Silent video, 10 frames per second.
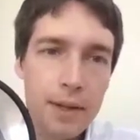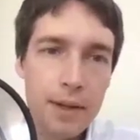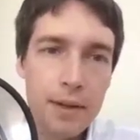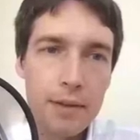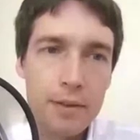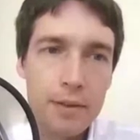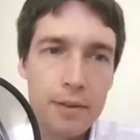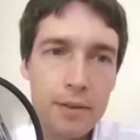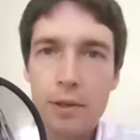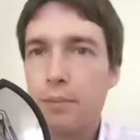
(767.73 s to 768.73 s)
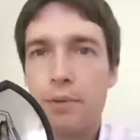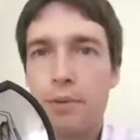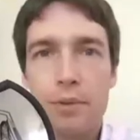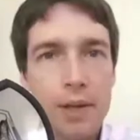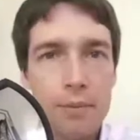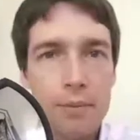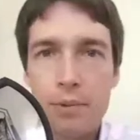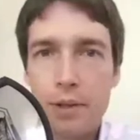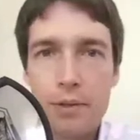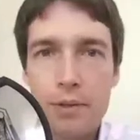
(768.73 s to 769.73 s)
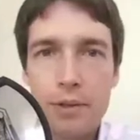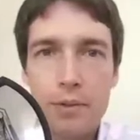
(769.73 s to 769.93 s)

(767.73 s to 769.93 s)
and you're welcome to use that in production.